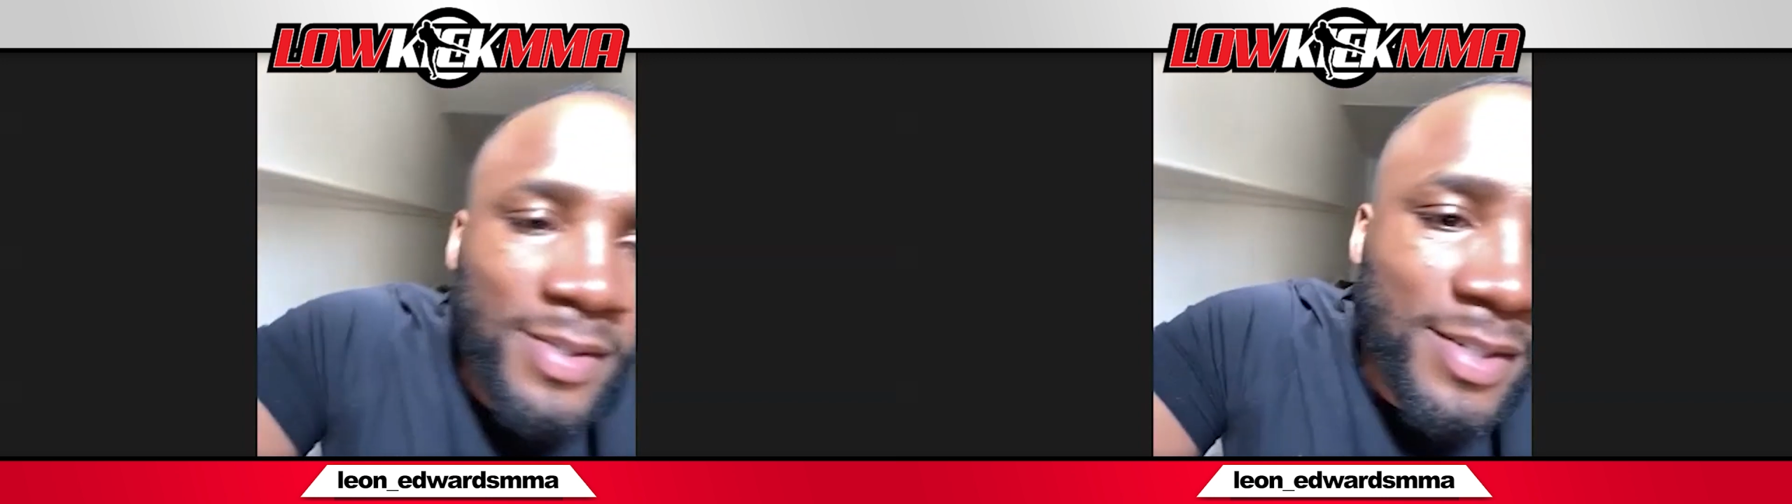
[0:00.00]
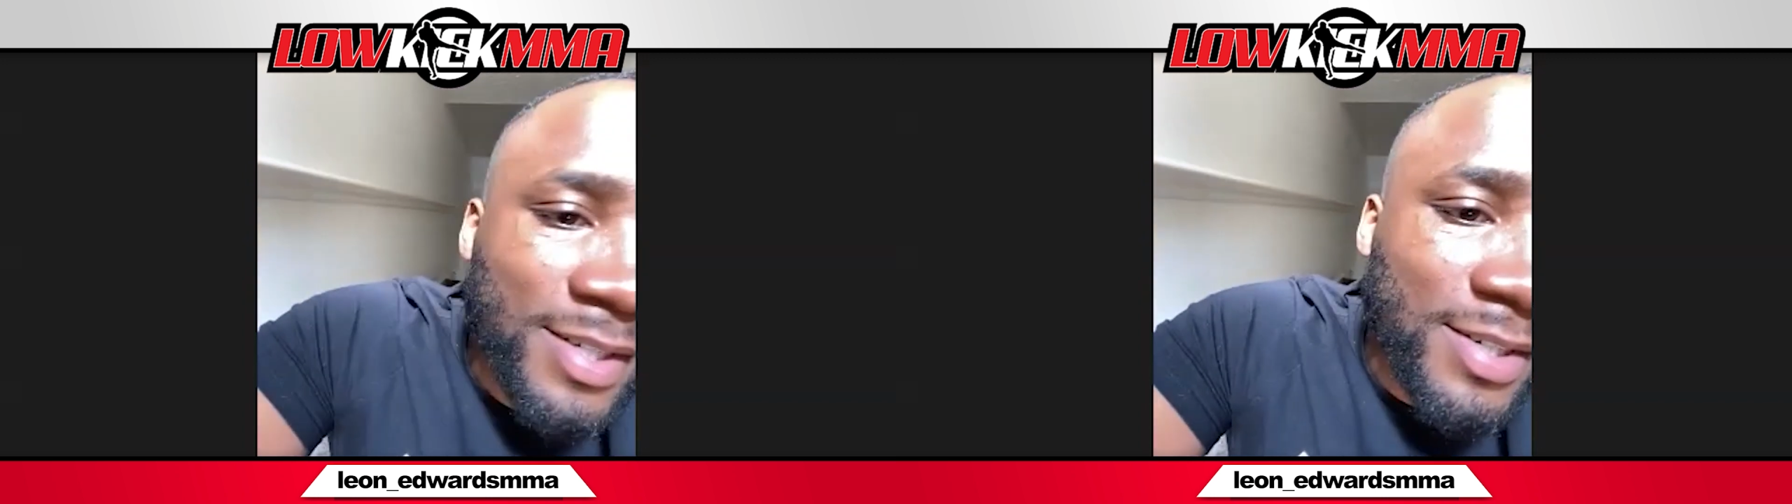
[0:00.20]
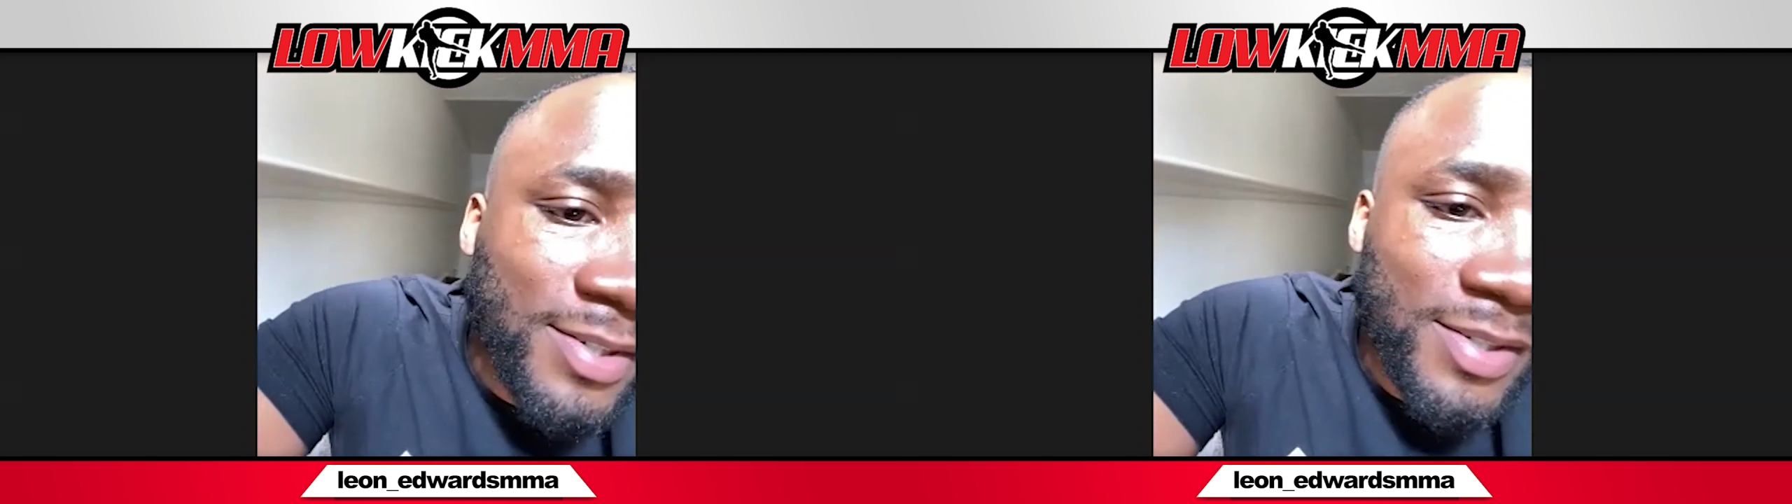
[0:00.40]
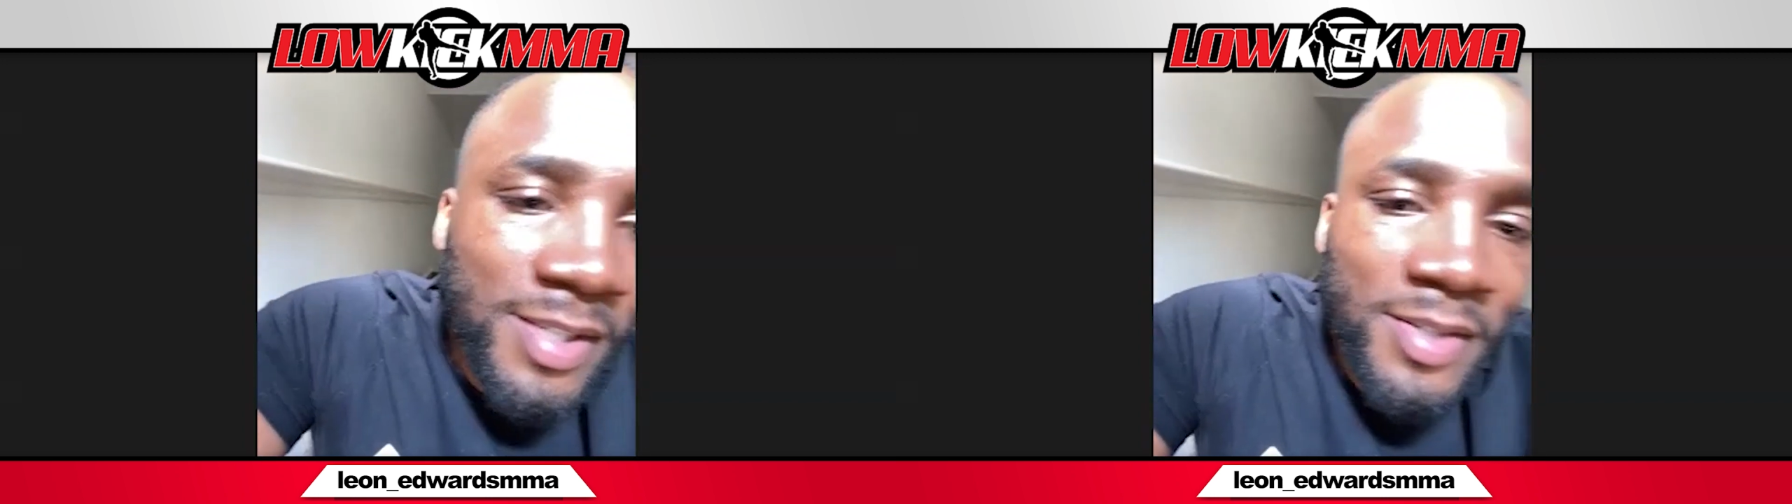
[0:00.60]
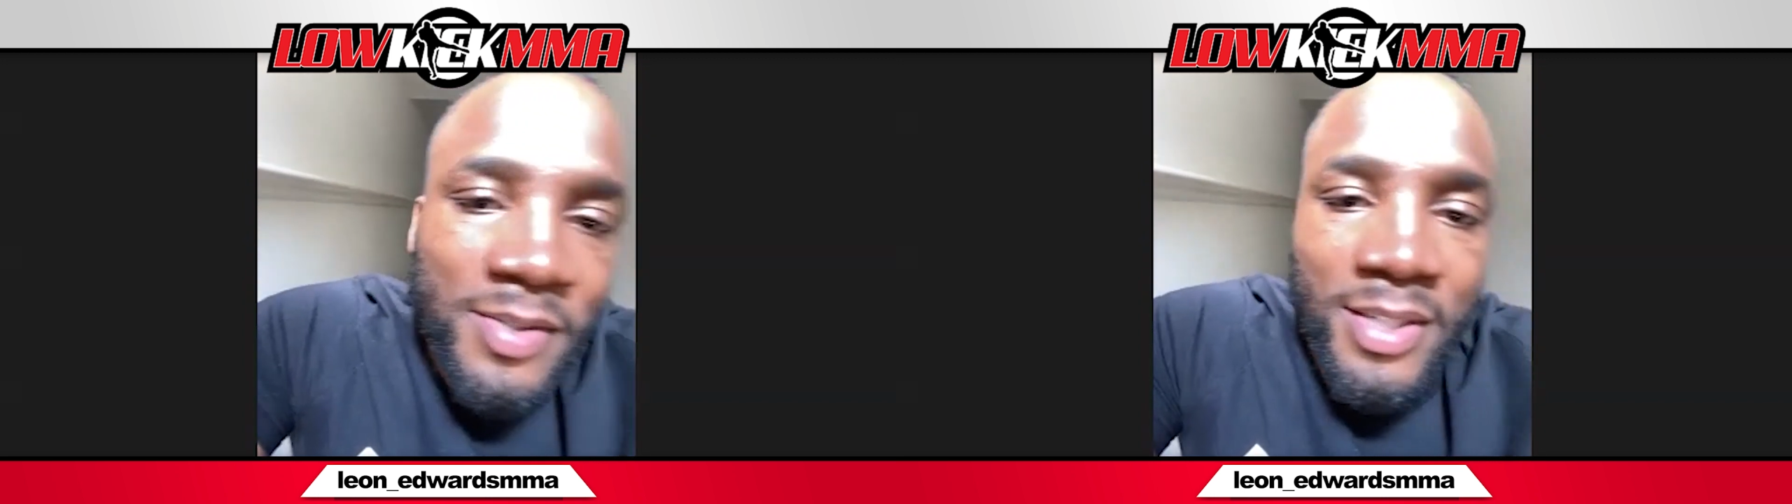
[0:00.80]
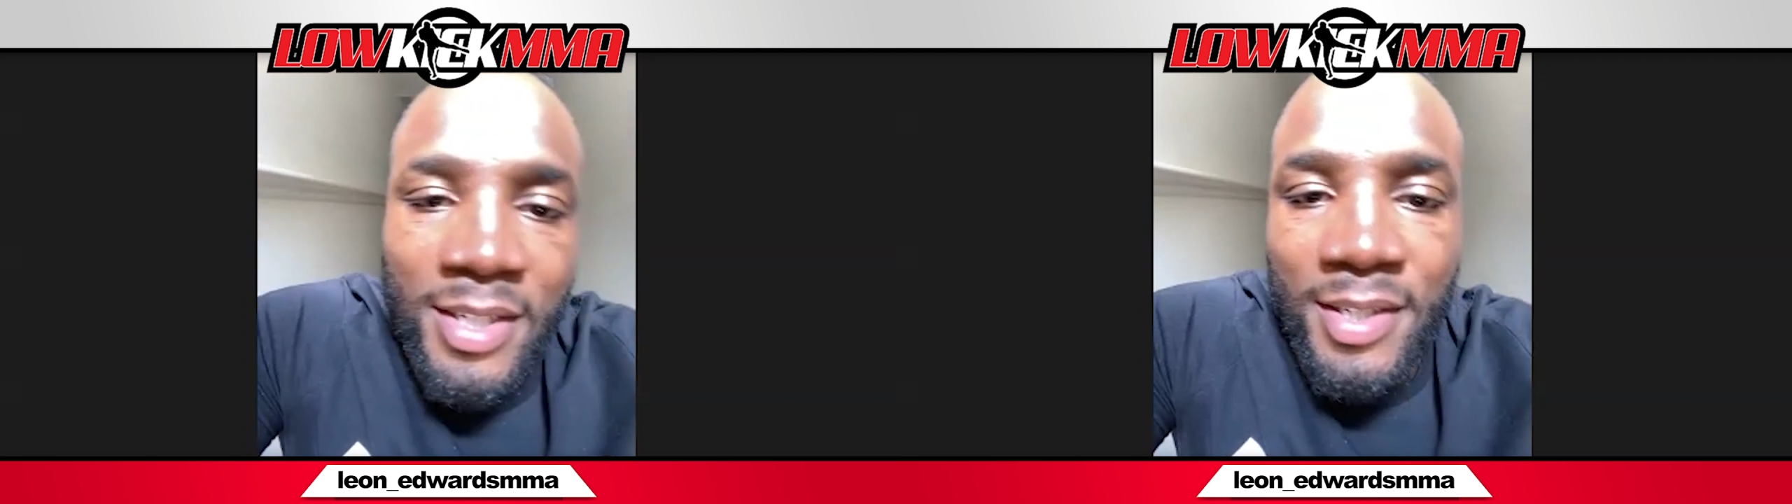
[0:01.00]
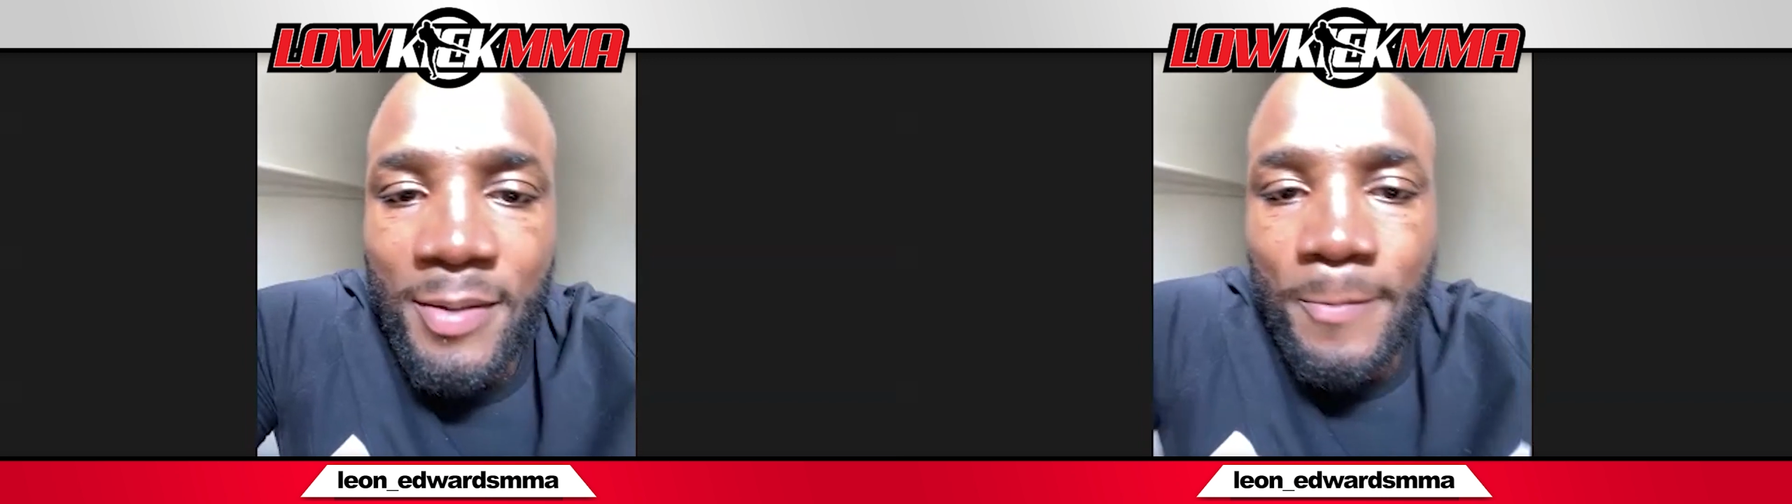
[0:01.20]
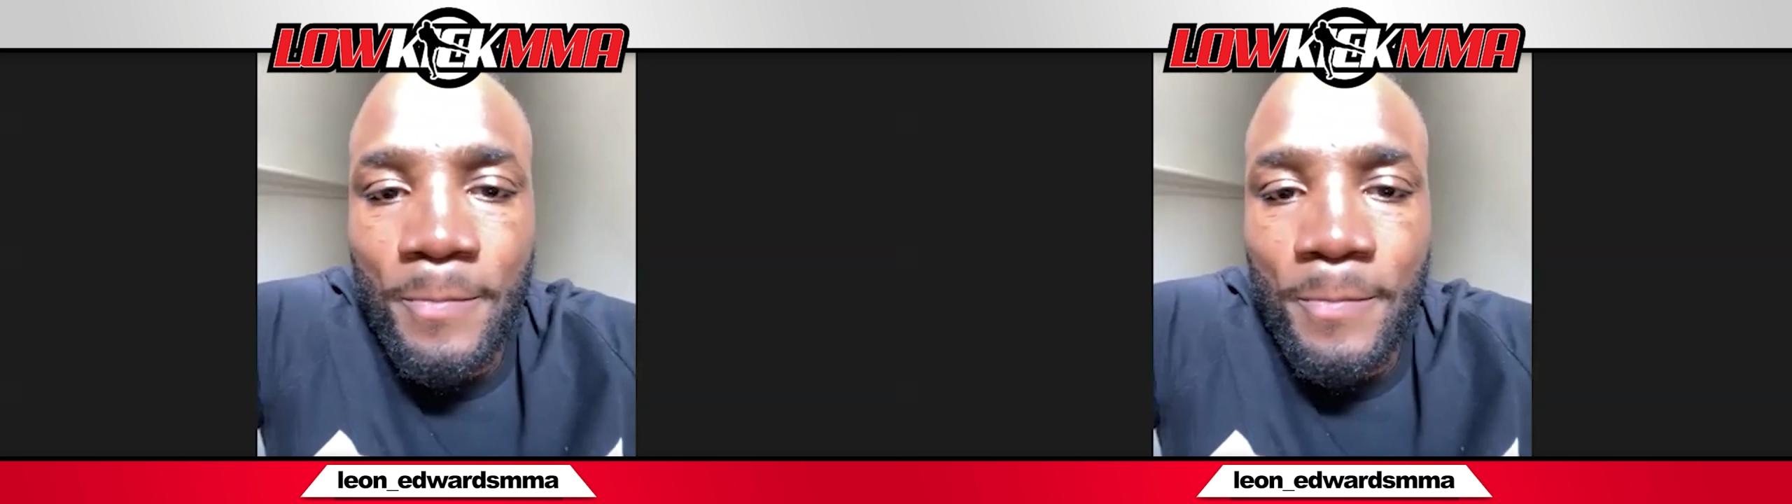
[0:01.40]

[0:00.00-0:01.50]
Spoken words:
It is what it is.